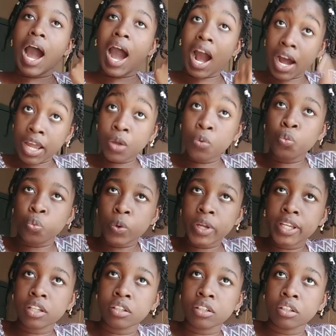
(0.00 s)
I
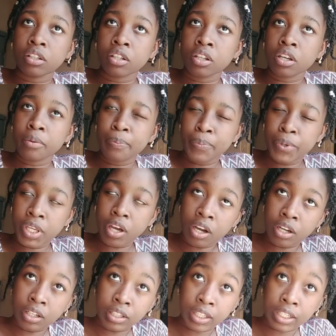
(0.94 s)
will be
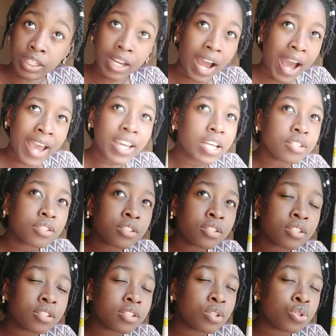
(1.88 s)
ugly. I can
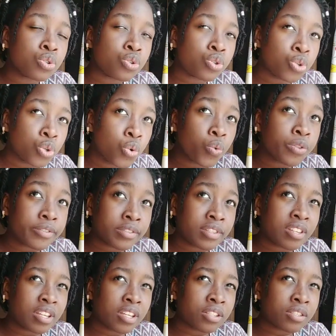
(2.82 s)
just do this
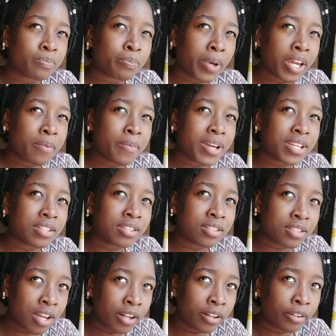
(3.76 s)
thing by
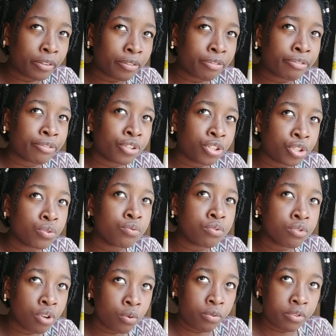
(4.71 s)
myself. You
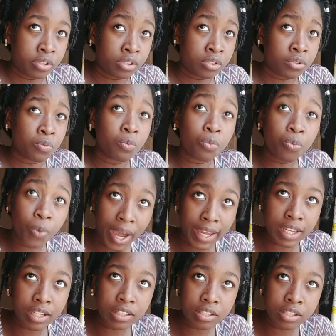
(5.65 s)
know this,
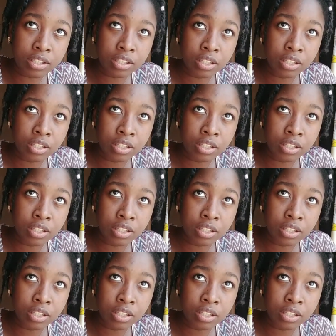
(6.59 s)
right?